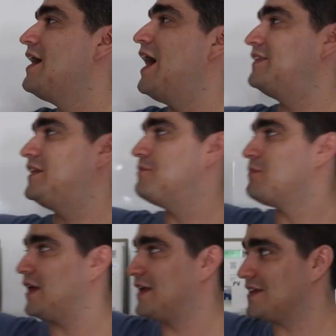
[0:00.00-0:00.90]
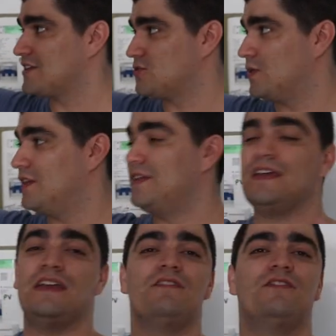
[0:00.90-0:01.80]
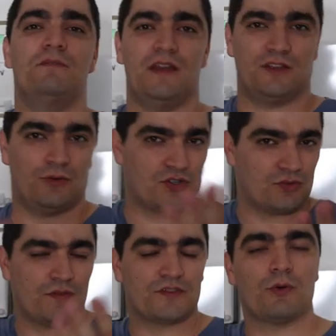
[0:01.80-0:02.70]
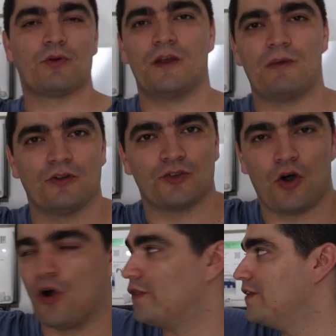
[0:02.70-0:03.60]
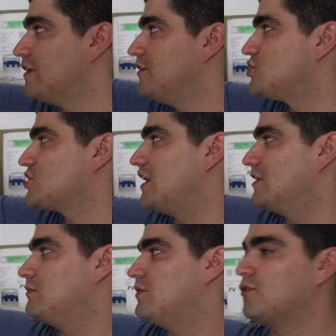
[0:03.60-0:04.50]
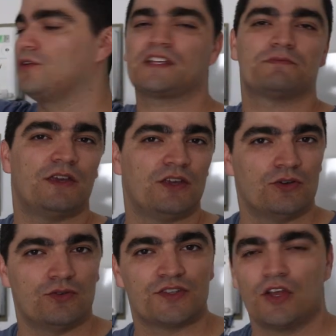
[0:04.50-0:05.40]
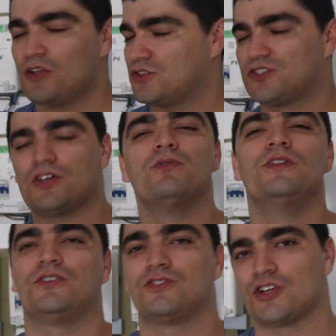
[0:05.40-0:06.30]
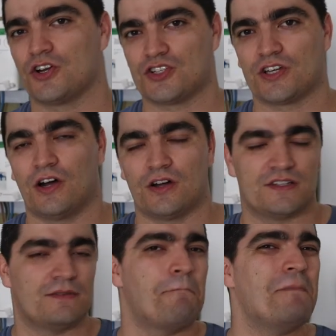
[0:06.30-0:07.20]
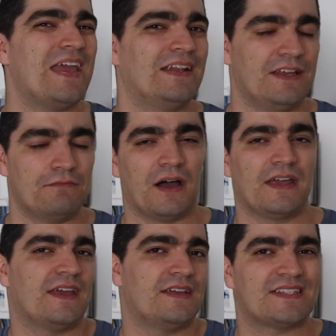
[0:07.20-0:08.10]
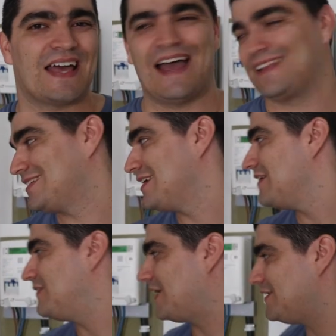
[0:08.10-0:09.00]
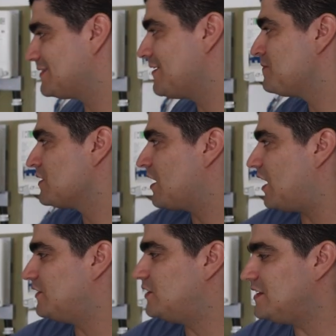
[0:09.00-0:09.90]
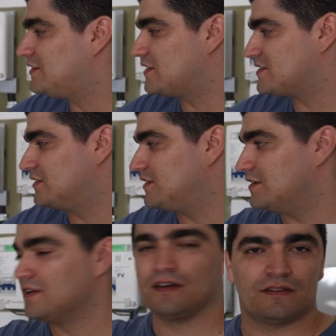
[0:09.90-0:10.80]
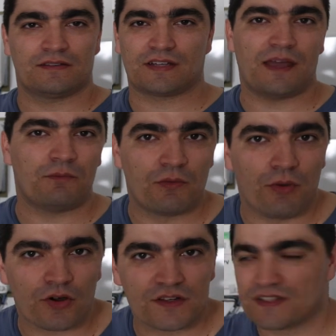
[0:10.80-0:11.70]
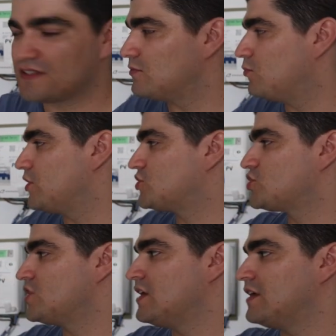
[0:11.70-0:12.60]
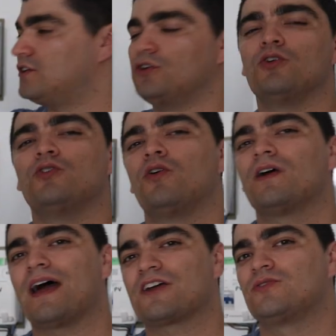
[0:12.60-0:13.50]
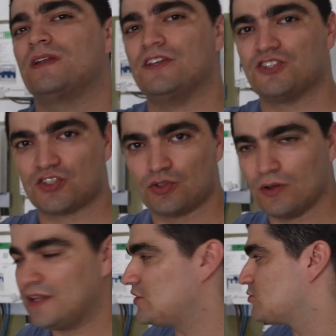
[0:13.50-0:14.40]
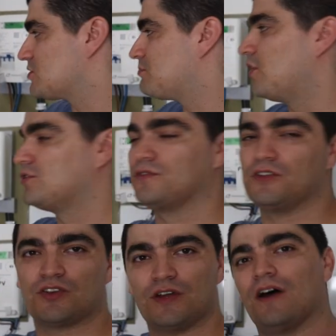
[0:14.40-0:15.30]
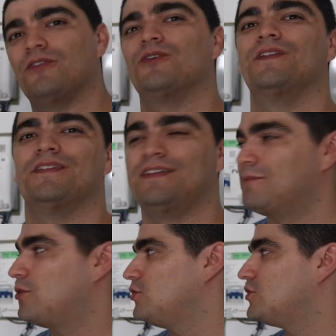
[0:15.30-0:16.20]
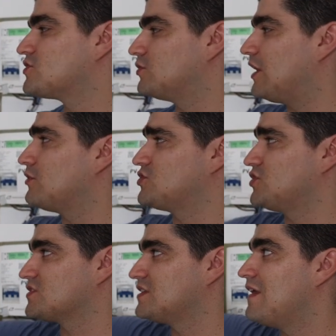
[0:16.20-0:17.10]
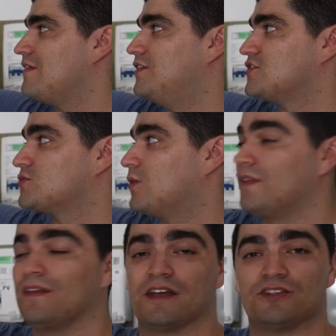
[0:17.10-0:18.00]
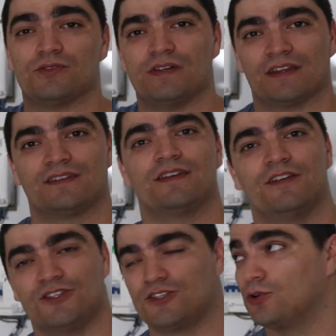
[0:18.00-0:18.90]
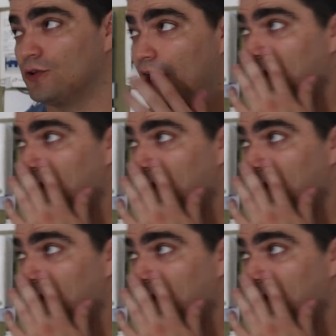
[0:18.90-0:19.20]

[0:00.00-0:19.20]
And then in my case as well, the EV meter, which we've spoken about on the channel before. That's being used solely to charge the cars, mainly in my case at night. Underneath it is the timer box, which they're no longer actually installing. This was part of the 300 demo unit. So now it's just this one that you get installed.